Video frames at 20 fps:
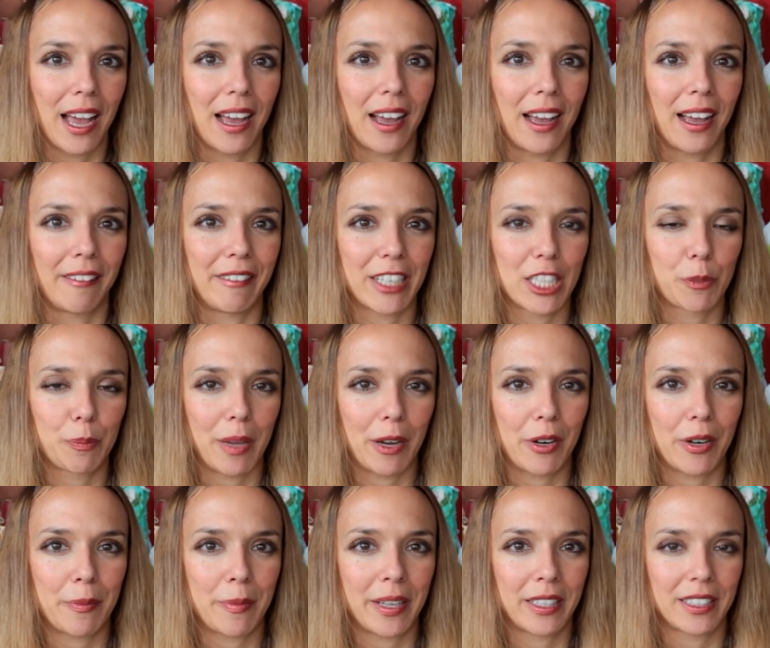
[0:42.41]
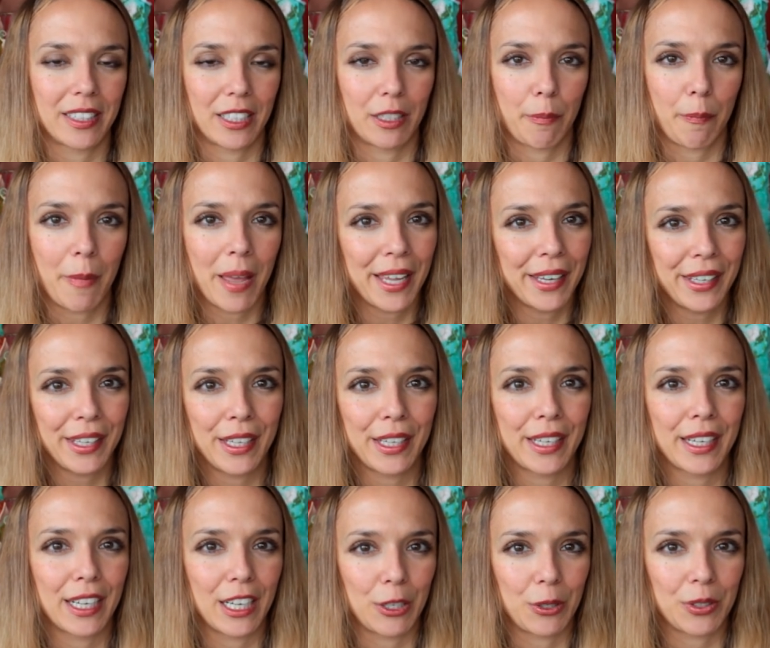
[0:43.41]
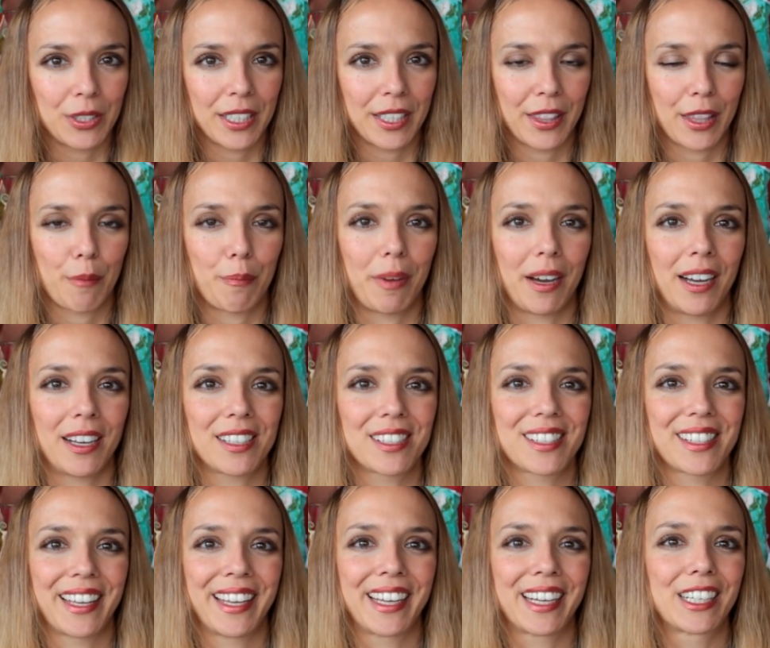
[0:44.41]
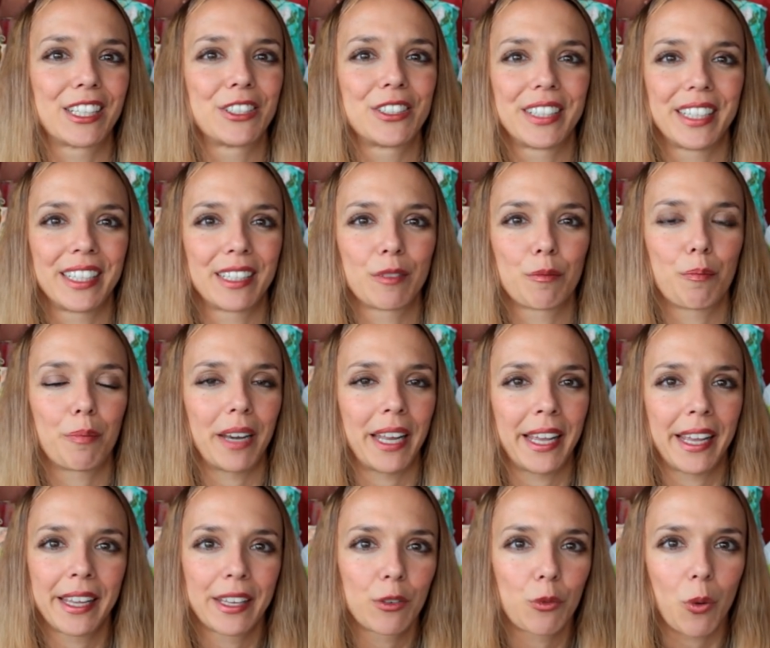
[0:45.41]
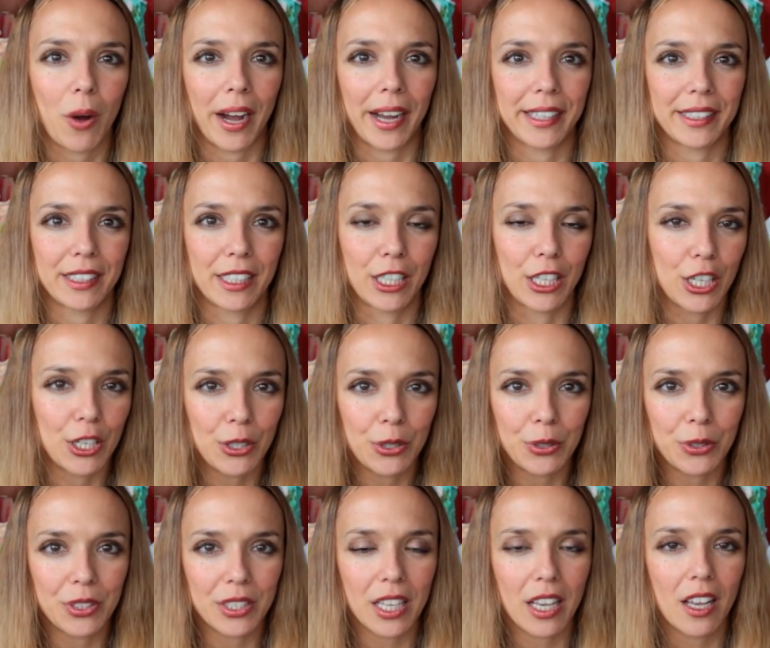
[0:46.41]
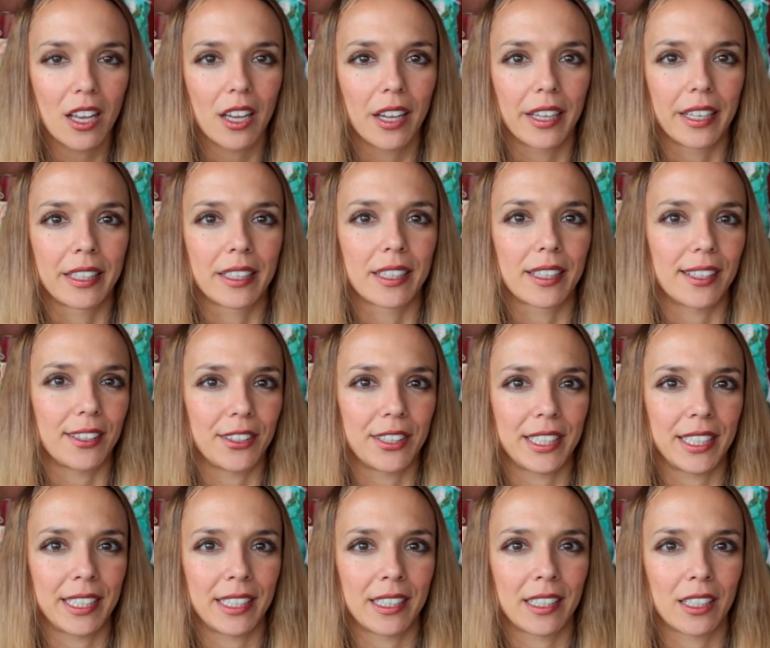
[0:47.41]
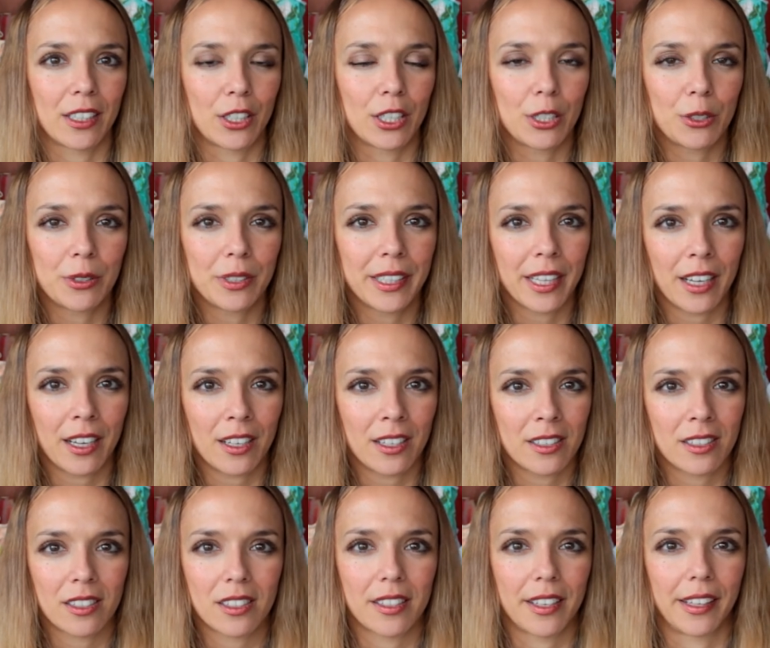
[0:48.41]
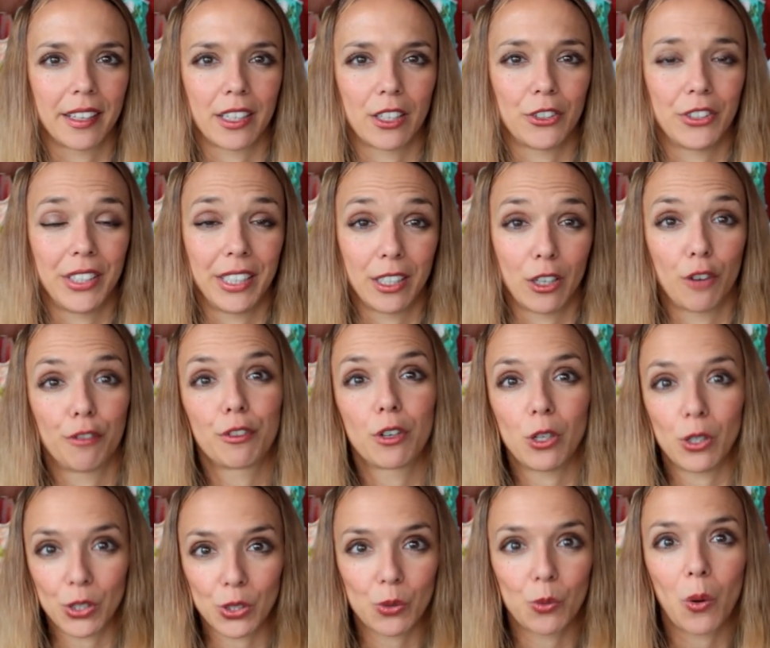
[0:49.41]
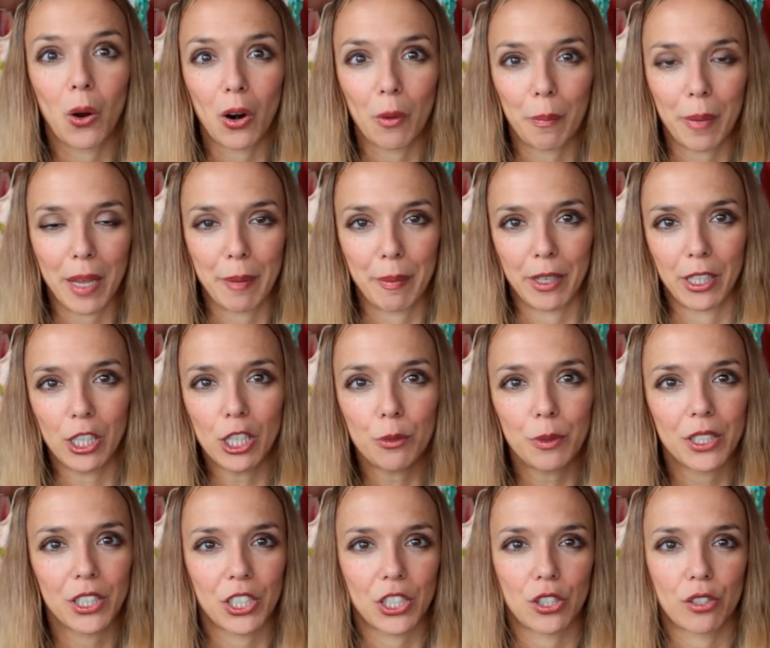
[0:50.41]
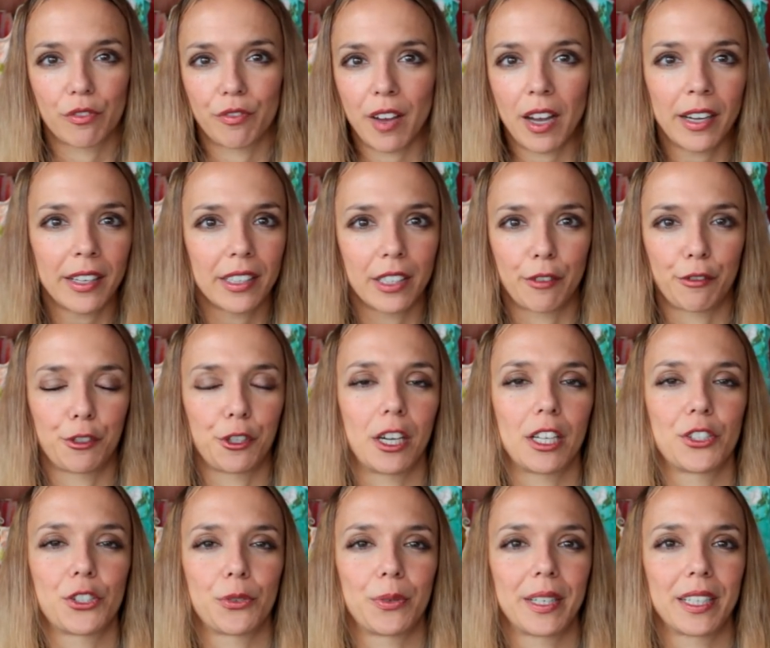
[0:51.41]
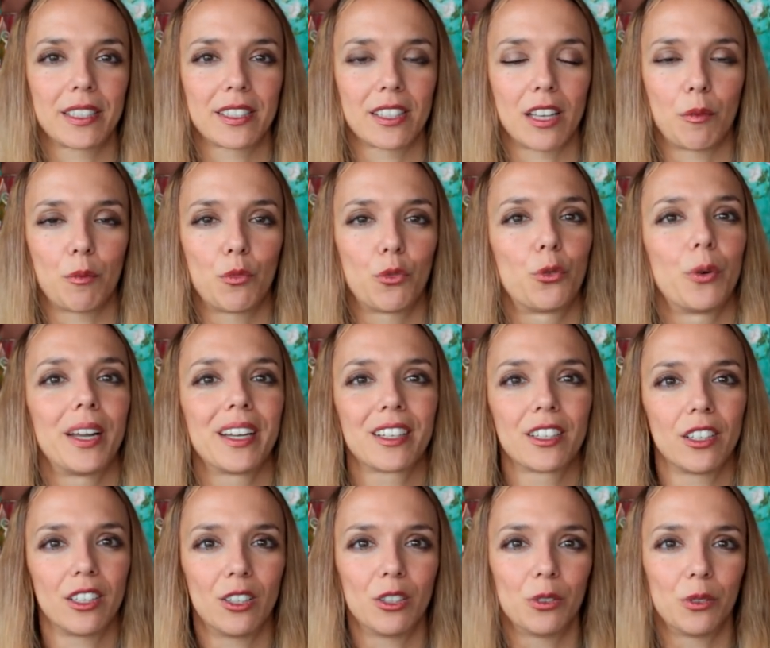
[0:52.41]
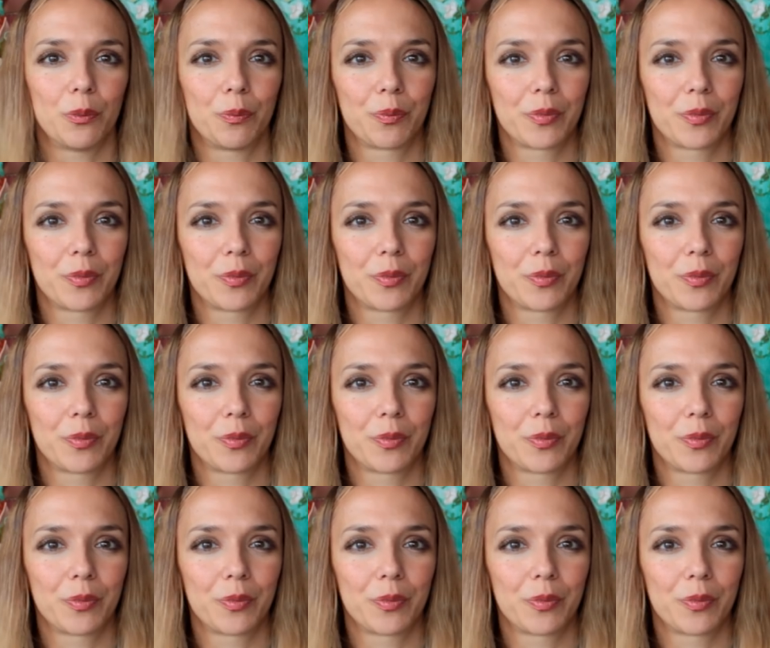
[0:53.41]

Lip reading: I've experimented many glues in the past, including plain white glues, including glue guns, including of course wallpaper glue, which is fine if you are doing some regular